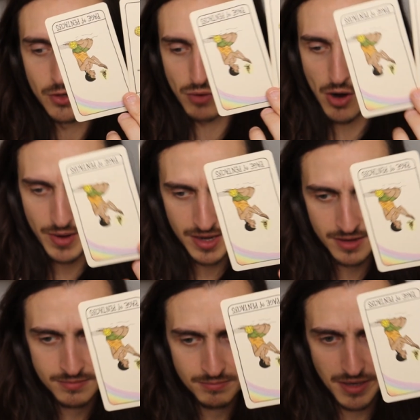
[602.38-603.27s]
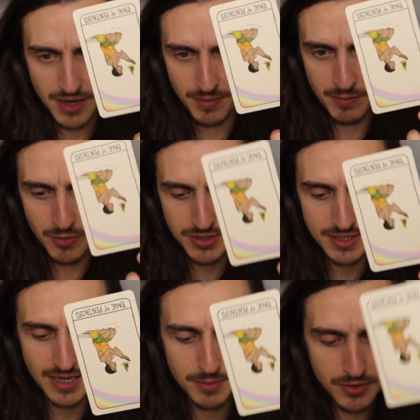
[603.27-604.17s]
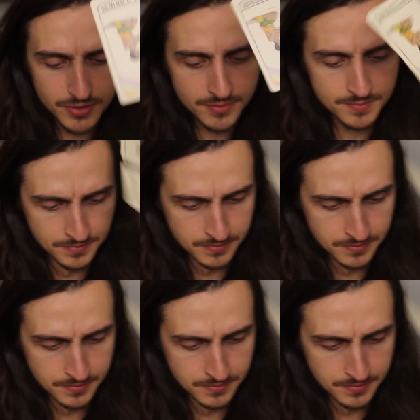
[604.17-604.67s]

growing, becoming more stable.